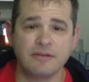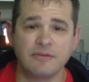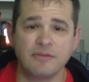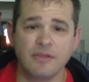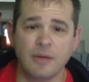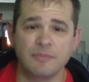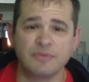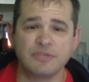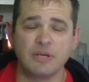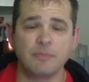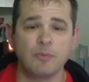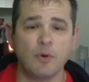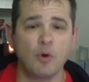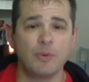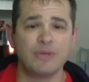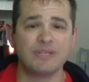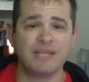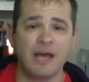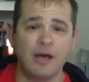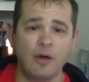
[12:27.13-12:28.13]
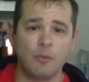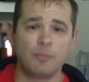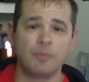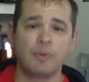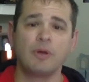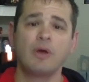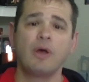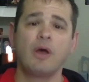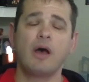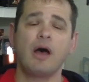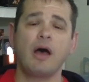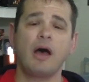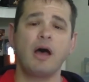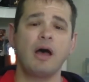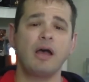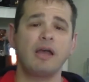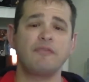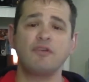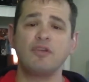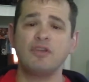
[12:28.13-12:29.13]
A thumbs up always help.
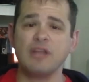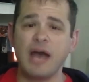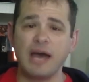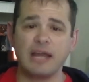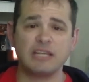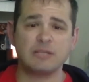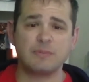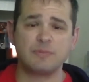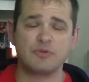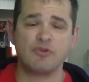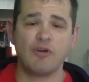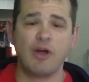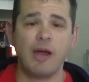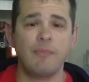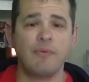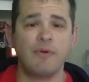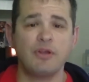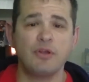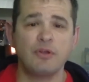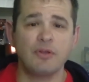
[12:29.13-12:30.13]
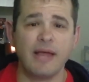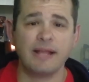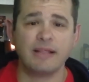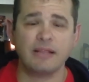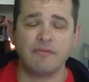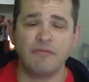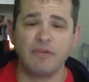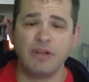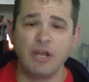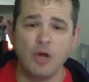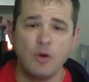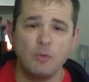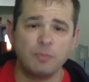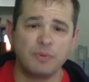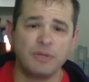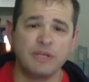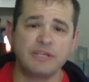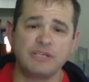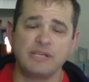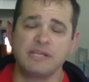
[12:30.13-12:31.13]
If you're not a subscriber and you like the video,
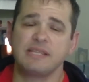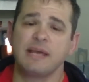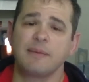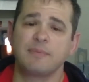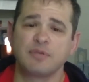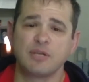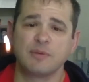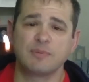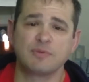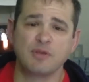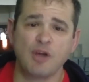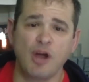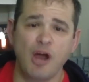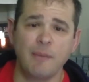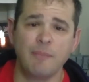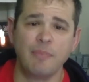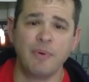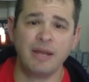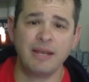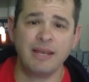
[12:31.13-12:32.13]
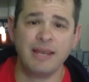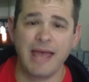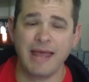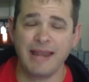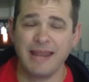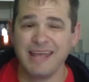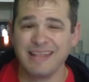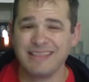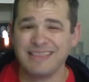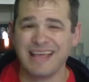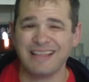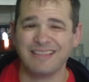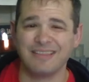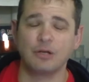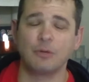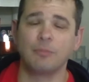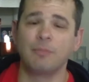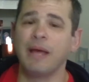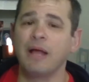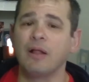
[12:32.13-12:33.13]
please hit that subscribe button and hit that
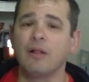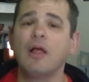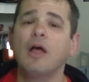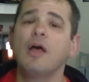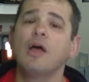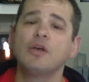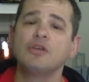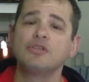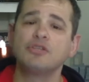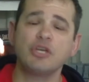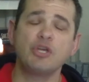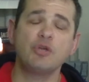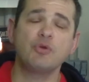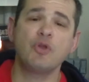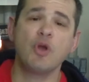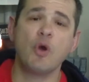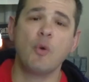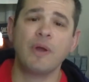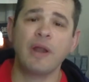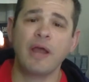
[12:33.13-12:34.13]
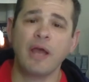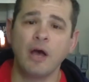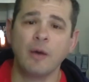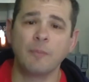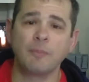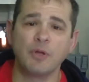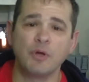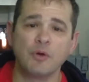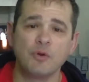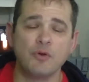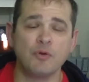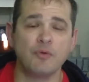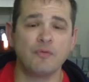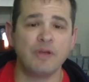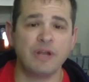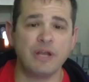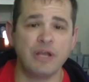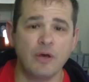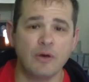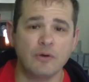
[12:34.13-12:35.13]
little bell so you know when I upload new
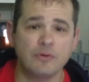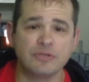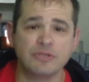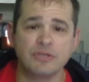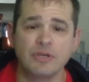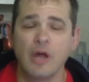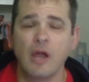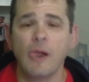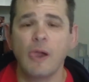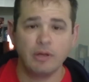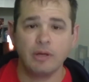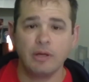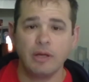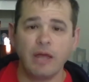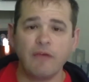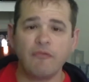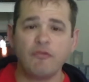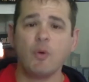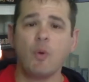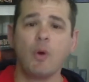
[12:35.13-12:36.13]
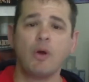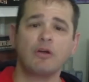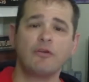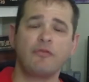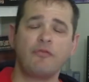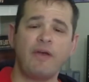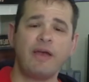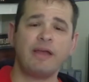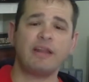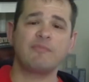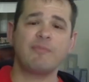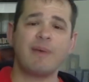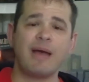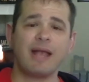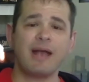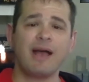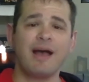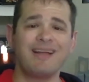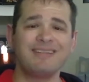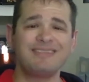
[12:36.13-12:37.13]
videos. If you are a fan of my
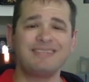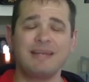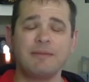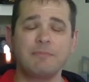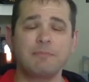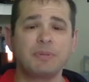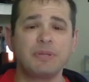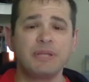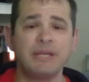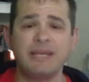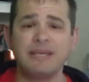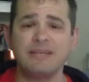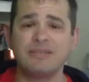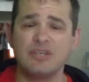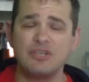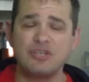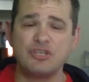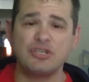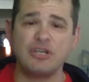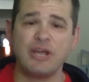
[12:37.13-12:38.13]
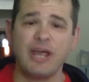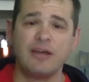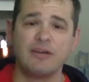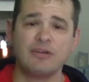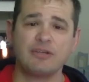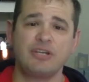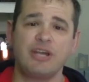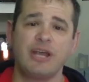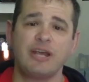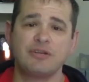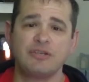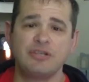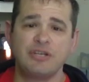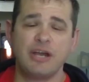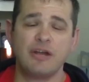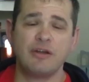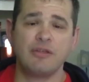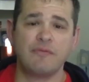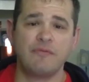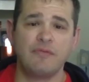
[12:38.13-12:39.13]
content, please share
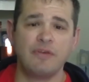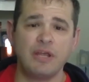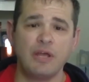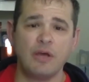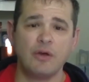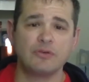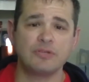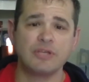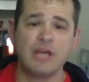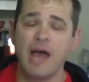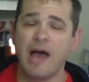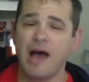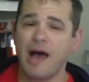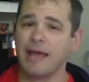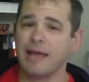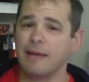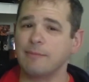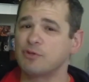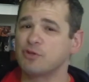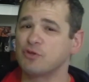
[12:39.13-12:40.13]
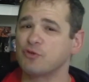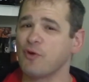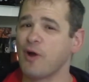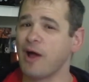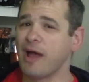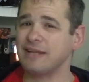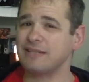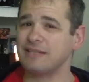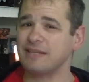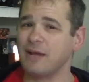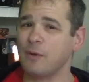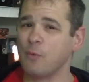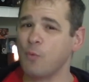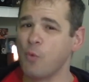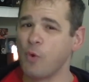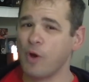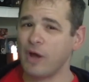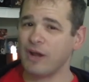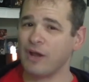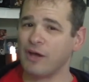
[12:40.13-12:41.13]
the videos. I am trying to hit
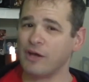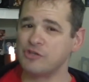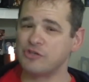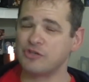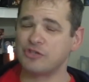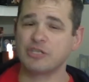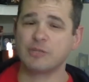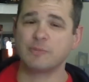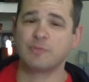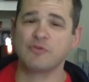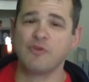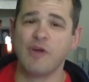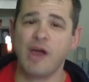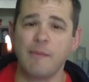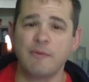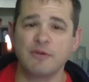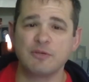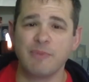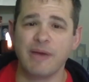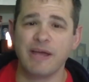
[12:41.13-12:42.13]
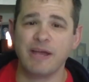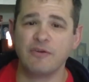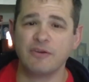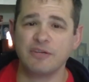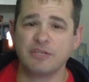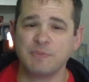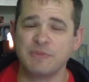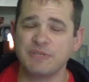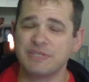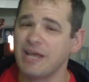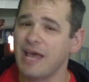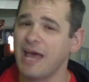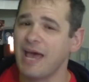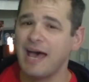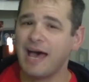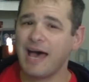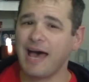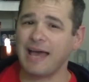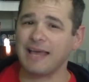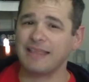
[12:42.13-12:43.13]
100 subscribers by Christmas.
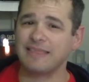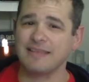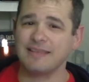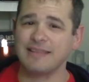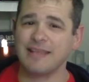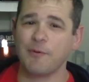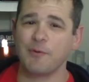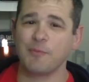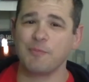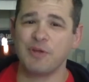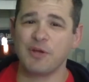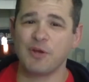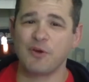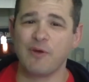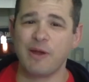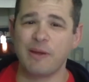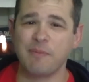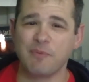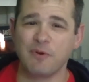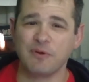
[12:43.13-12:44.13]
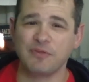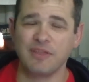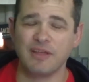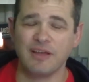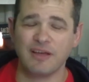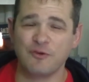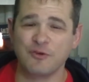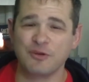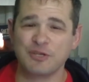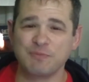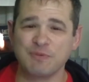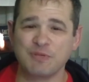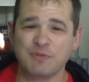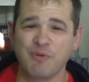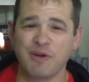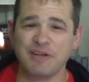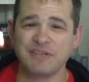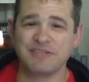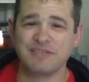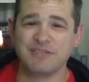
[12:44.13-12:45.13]
I think that would be a great Christmas
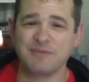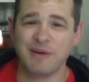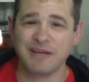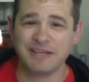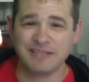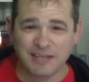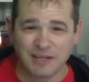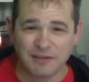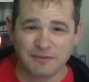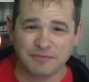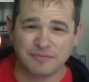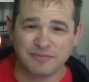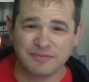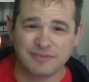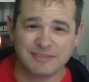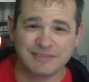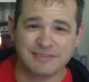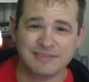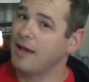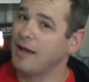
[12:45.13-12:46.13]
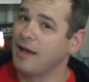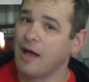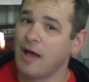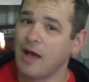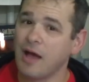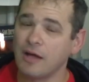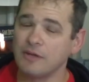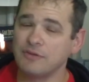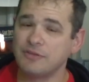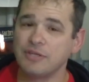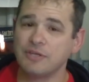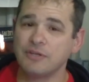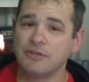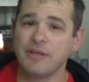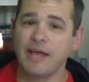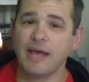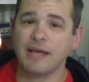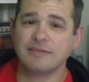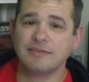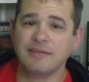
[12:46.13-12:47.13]
present to myself. Until
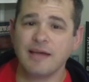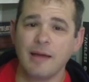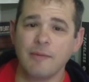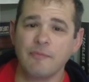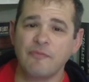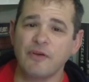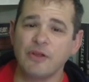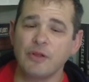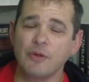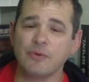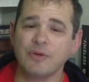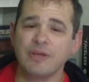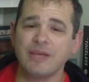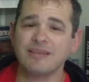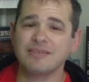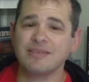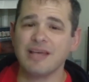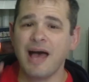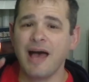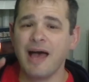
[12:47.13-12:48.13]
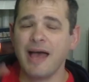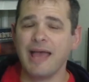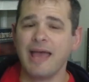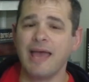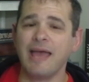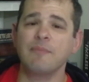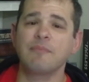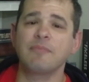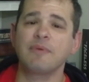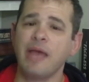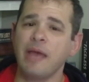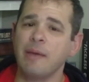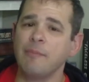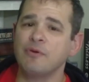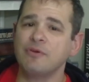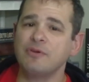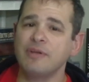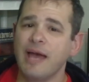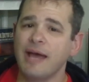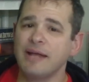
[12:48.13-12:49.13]
next time, fellow geeks, I am
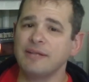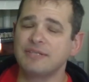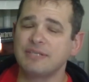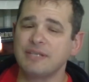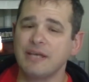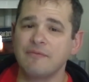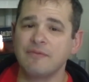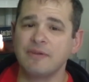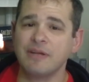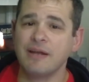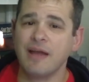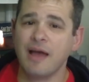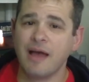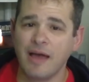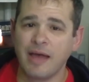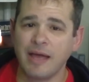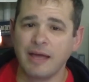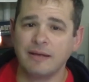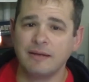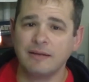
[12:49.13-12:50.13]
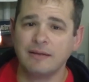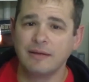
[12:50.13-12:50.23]
GamerDad79.